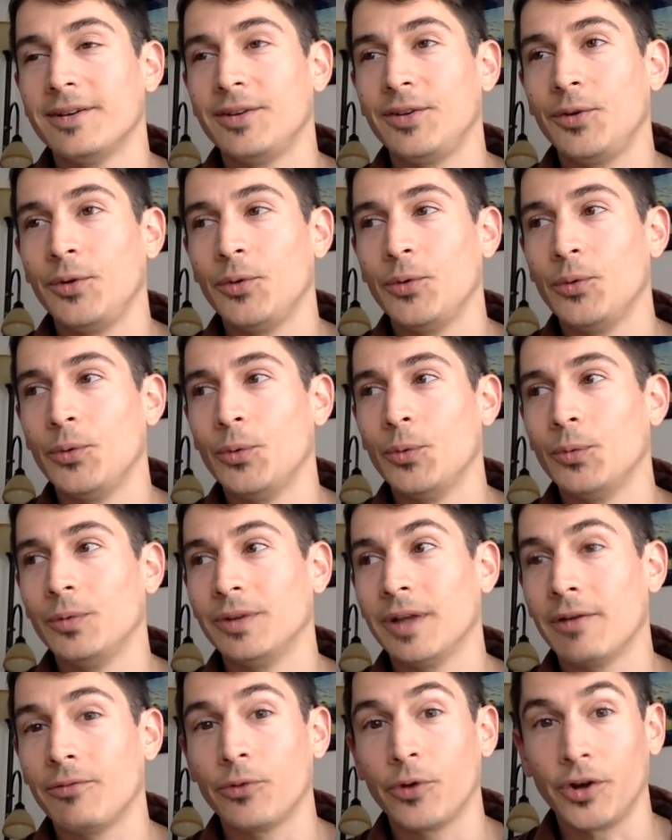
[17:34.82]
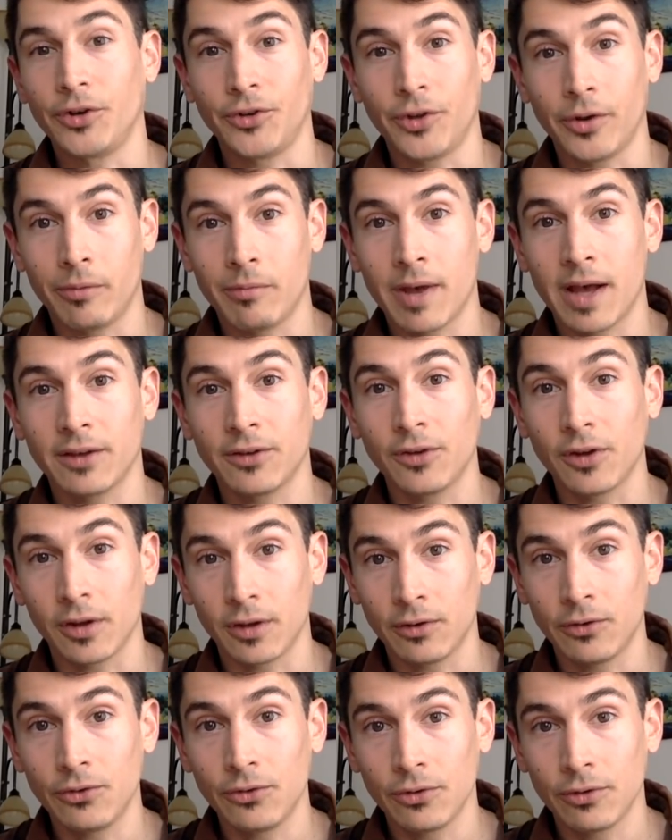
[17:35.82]
to leverage their
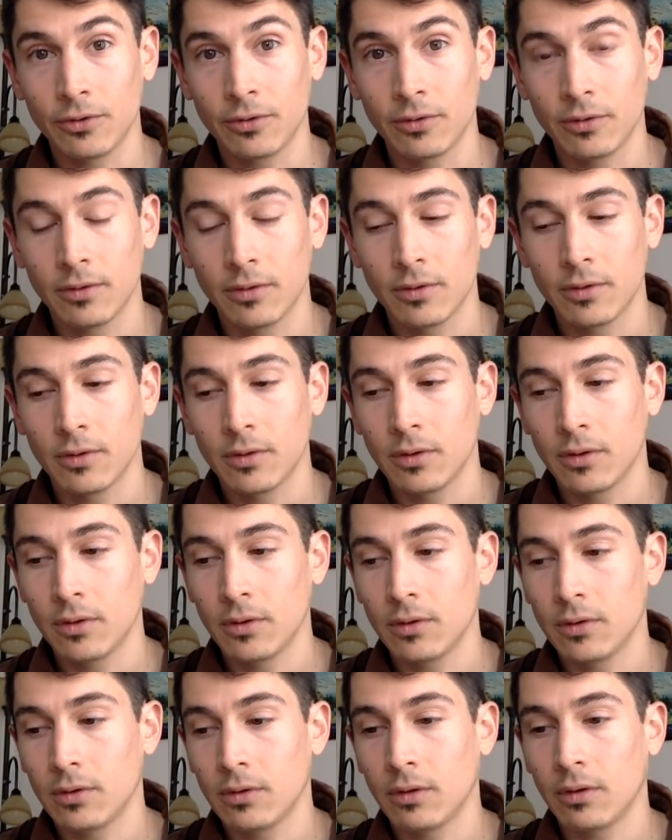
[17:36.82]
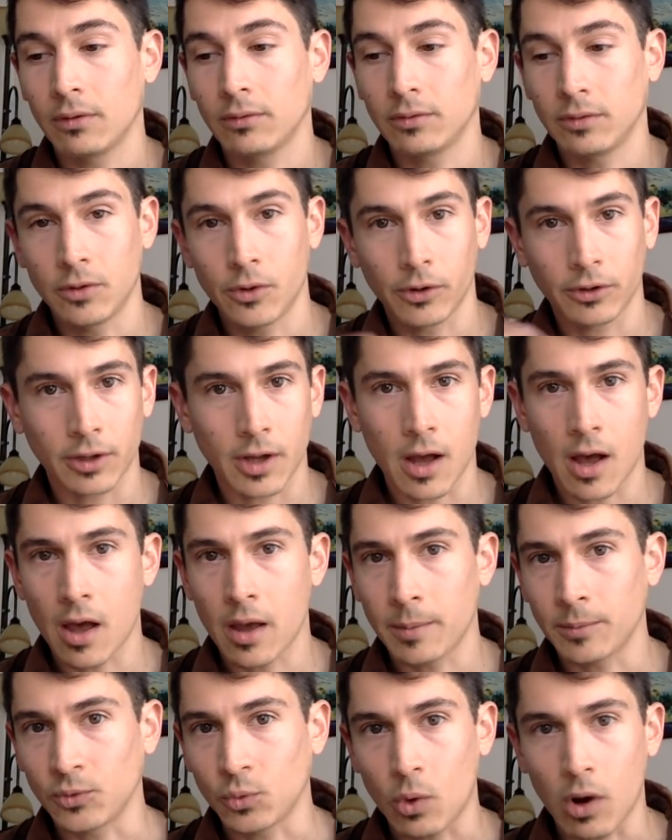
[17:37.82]
message, New York
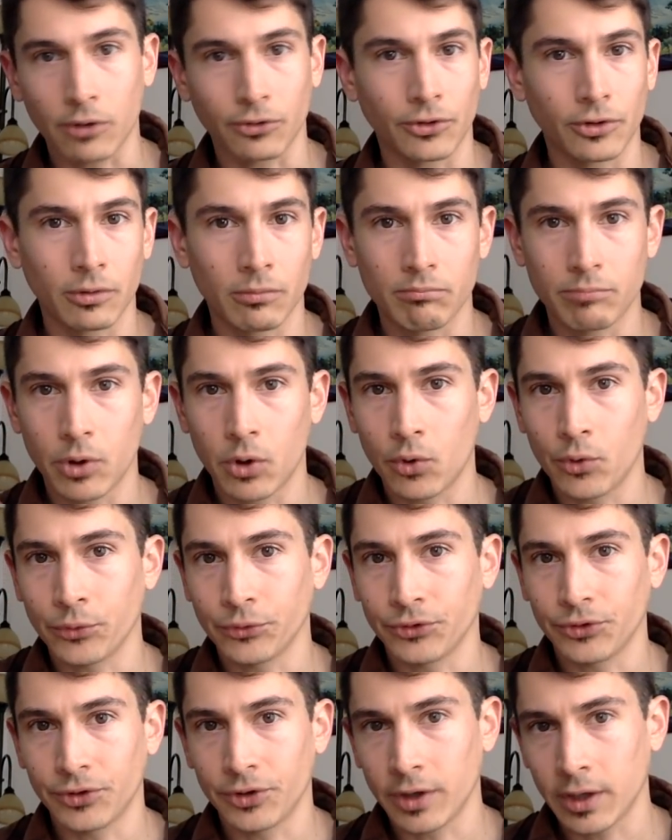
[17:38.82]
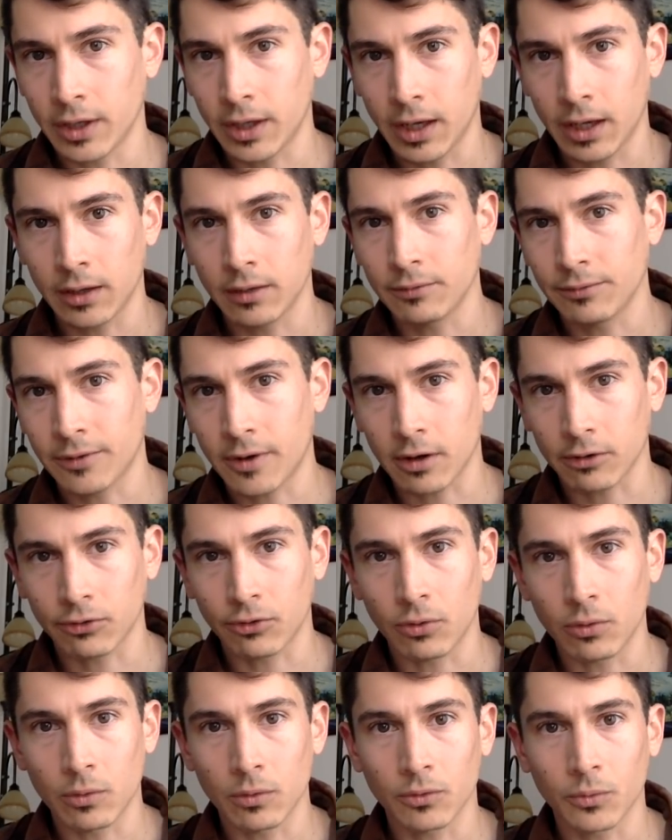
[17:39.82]
Times, Washington Post, CNN, Fox
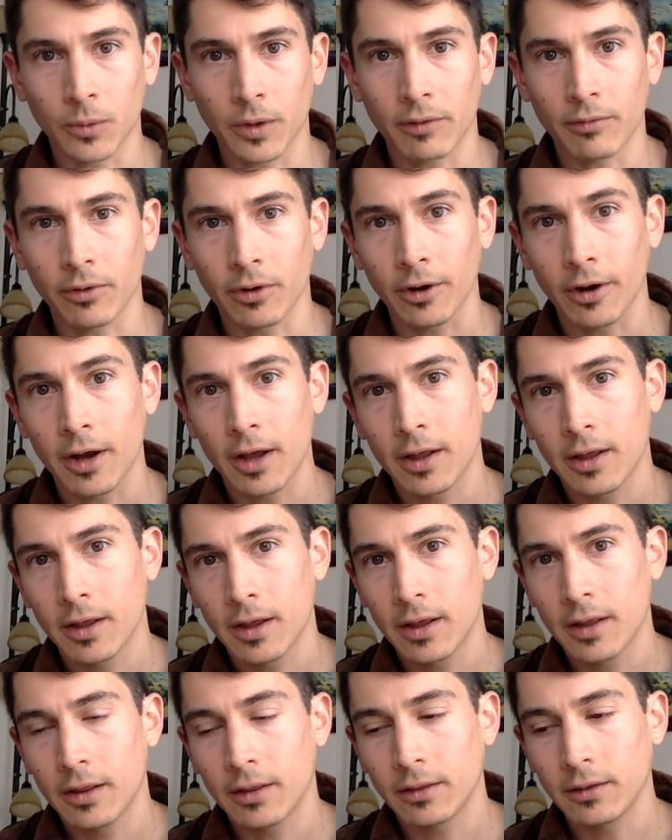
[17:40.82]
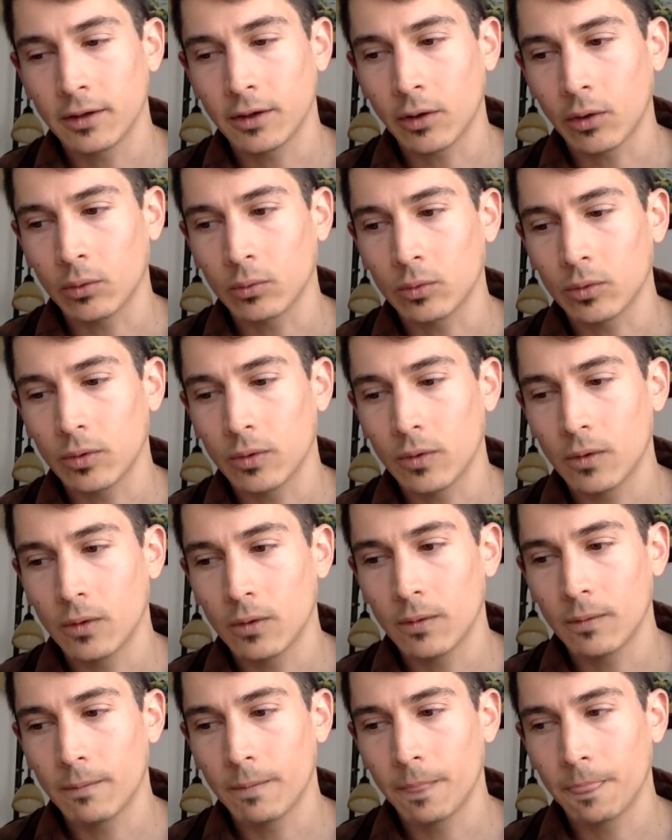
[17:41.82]
News, whatever, you know,
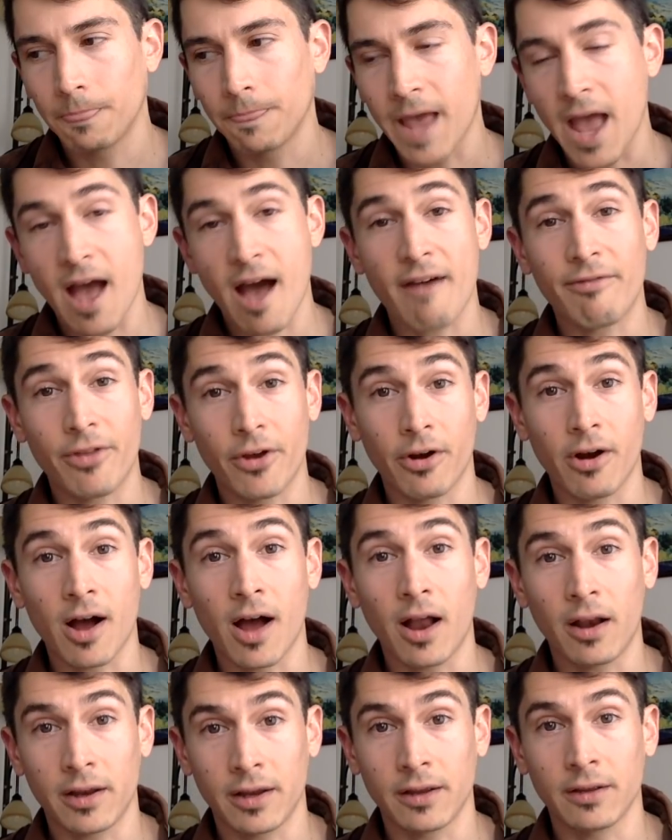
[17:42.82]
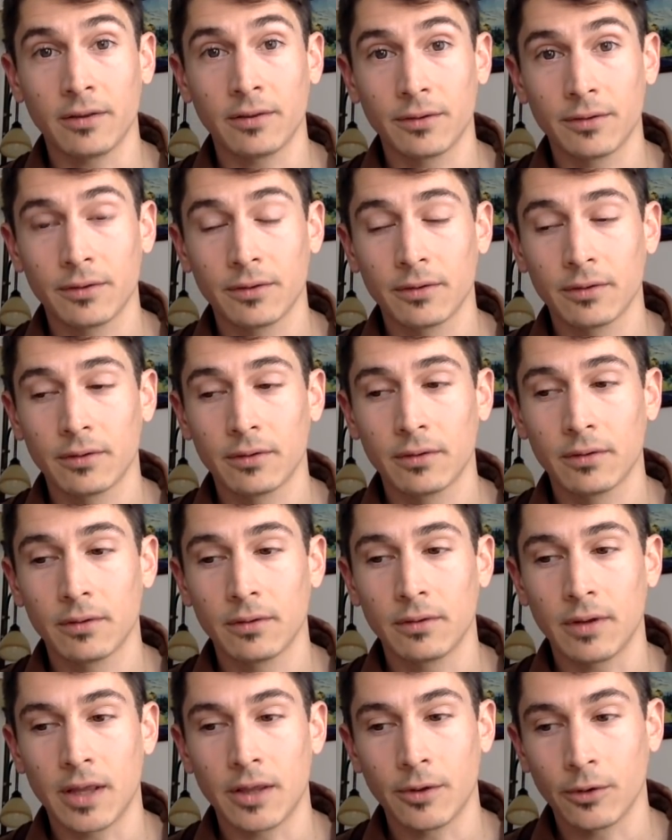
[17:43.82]
they have their audience
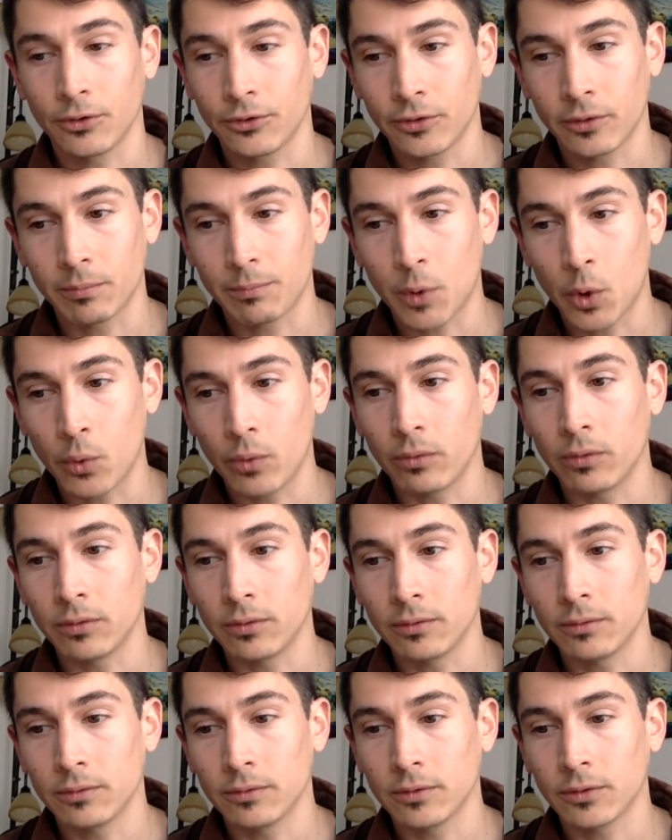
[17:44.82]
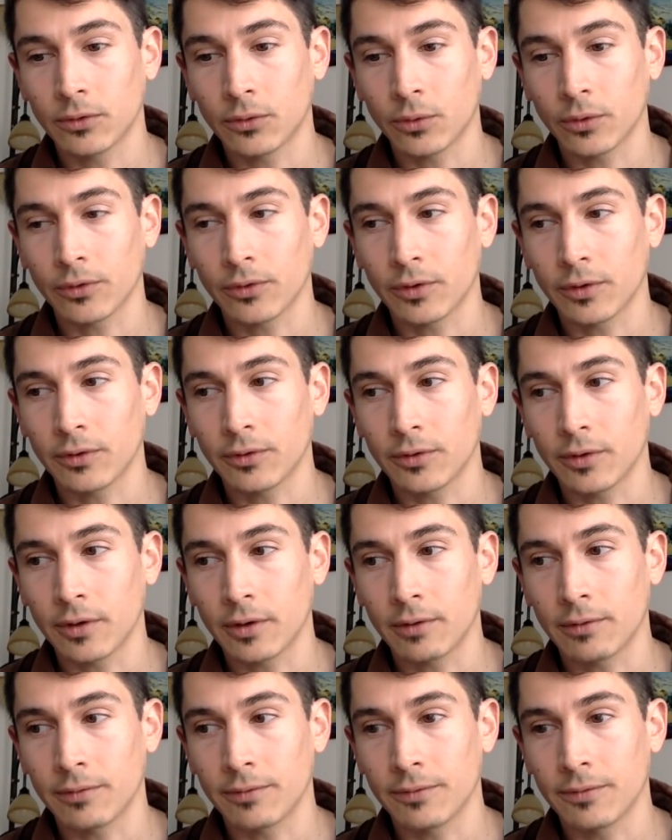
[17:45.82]
and they're still potent sources
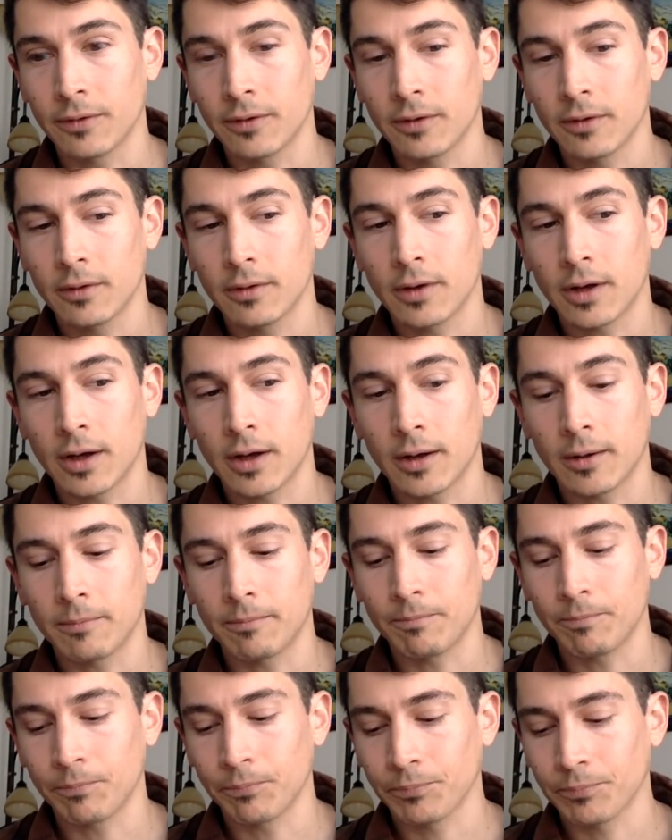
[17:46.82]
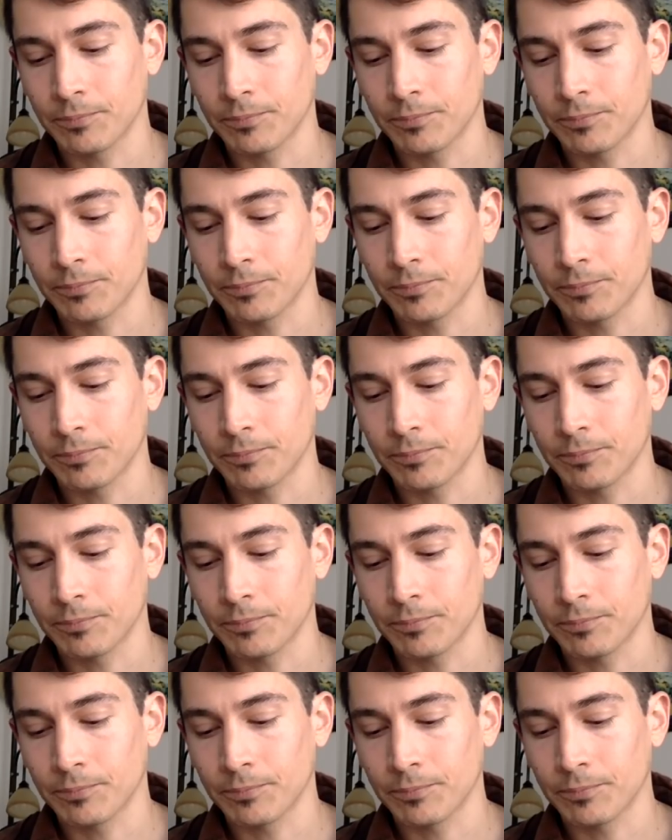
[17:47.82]
of, um,